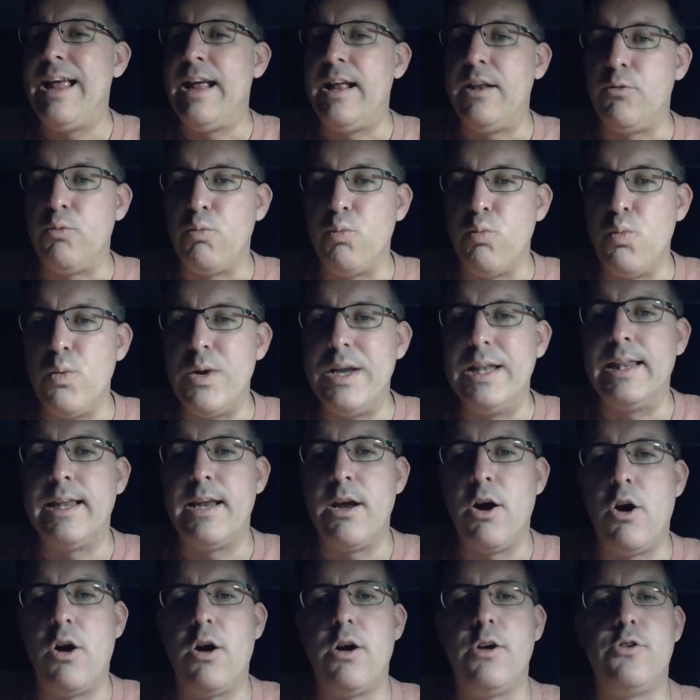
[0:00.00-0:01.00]
it's
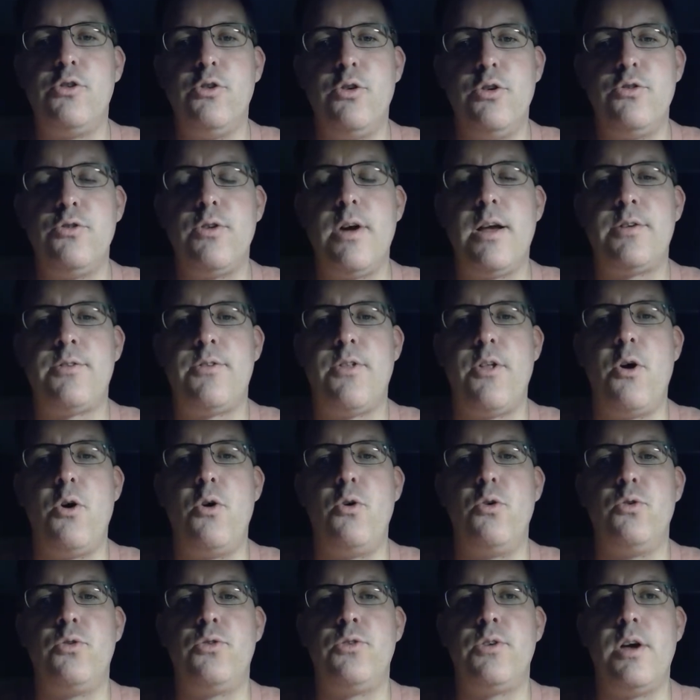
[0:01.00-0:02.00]
really hard to address
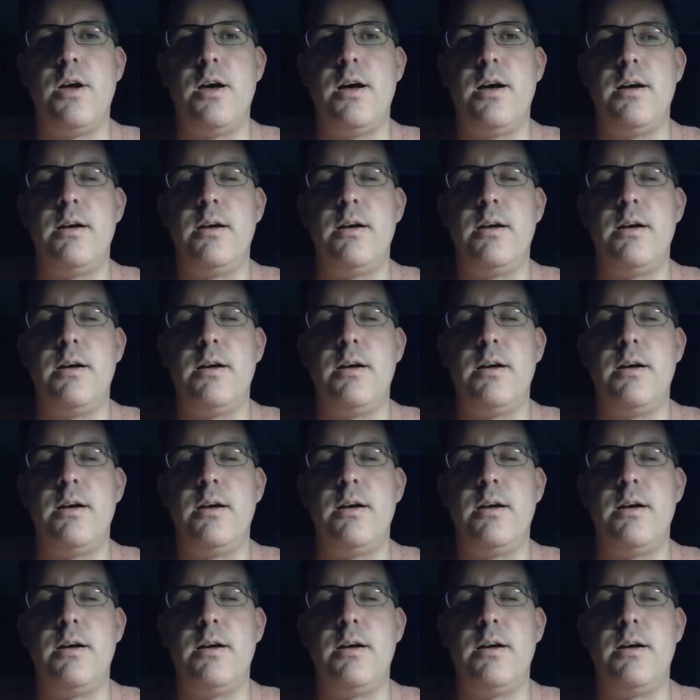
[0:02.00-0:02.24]
those